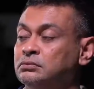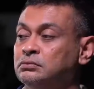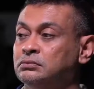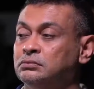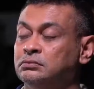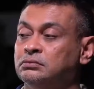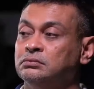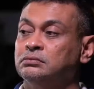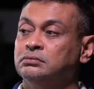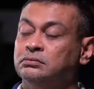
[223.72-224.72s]
it
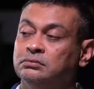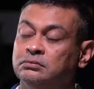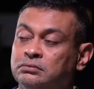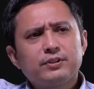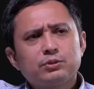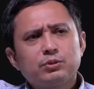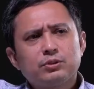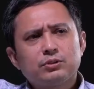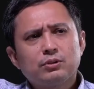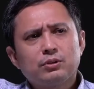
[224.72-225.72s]
took a long time. First
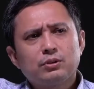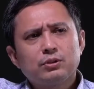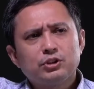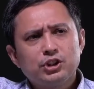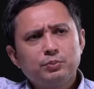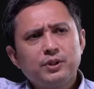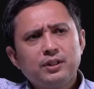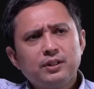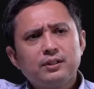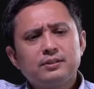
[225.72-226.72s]
was your
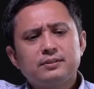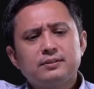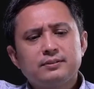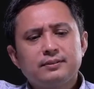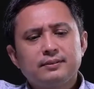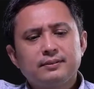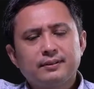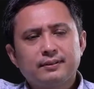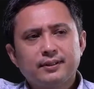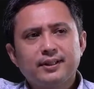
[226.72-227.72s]
GPs,
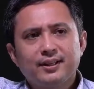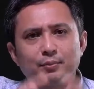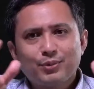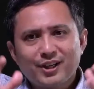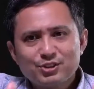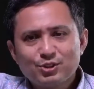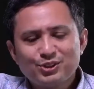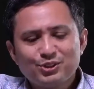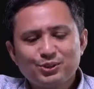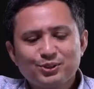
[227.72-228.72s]
then they had the price
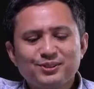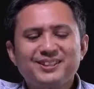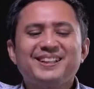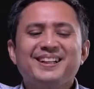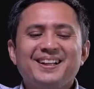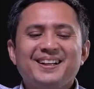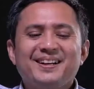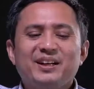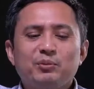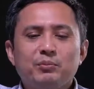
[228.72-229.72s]
control,
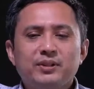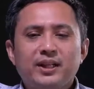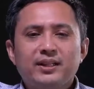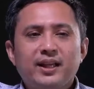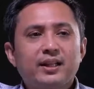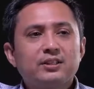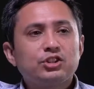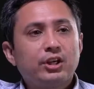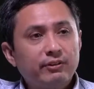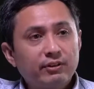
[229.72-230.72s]
then they had
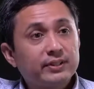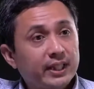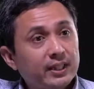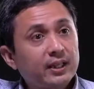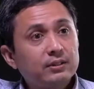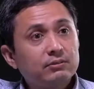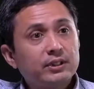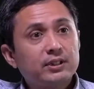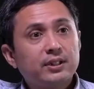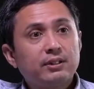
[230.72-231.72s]
sharing of data
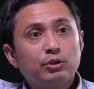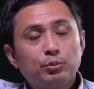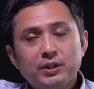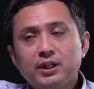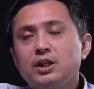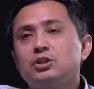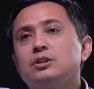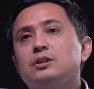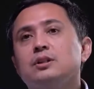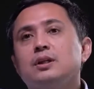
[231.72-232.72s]
rather than
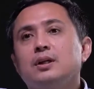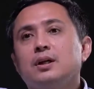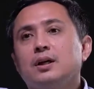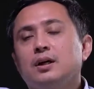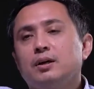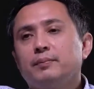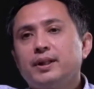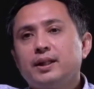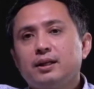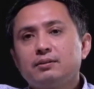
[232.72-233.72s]
duplication,
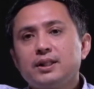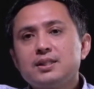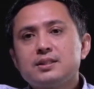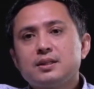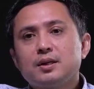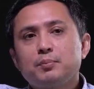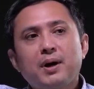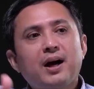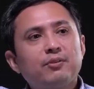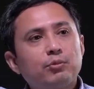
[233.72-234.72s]
and then now there is a
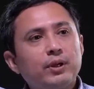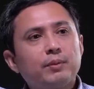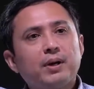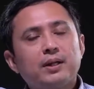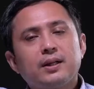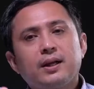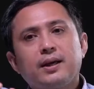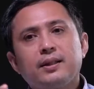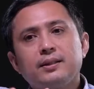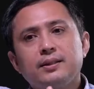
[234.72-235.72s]
pathway. But
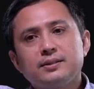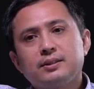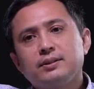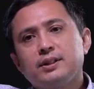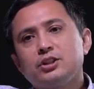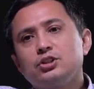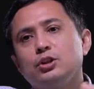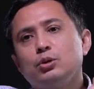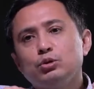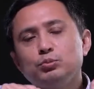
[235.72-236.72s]
this Healthy
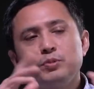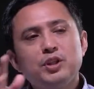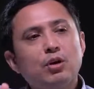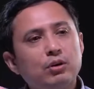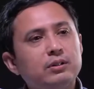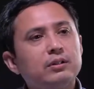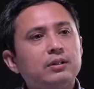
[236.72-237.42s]
SG goes beyond